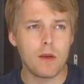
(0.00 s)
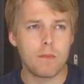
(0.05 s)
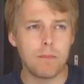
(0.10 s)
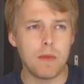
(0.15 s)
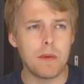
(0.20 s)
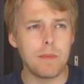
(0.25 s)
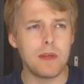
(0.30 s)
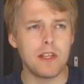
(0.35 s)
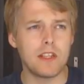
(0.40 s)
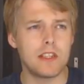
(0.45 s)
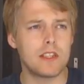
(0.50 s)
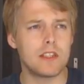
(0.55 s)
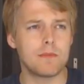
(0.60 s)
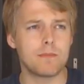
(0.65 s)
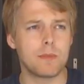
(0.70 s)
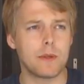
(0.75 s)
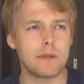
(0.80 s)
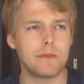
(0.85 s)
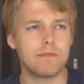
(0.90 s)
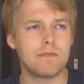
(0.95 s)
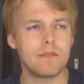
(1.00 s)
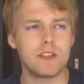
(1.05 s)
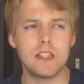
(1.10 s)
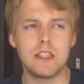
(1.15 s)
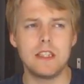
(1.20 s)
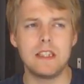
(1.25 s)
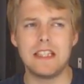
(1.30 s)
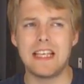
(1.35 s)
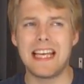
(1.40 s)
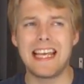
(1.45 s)
Maybe a little bit,
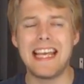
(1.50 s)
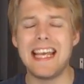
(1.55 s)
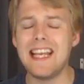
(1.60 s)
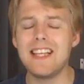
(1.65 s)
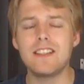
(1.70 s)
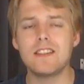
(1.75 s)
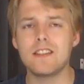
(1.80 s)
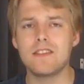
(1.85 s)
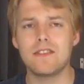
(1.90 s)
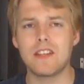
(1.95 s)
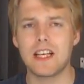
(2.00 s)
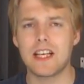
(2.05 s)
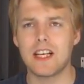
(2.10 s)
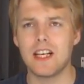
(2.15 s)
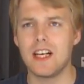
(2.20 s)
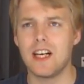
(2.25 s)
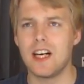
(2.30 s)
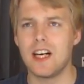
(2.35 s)
a hint of I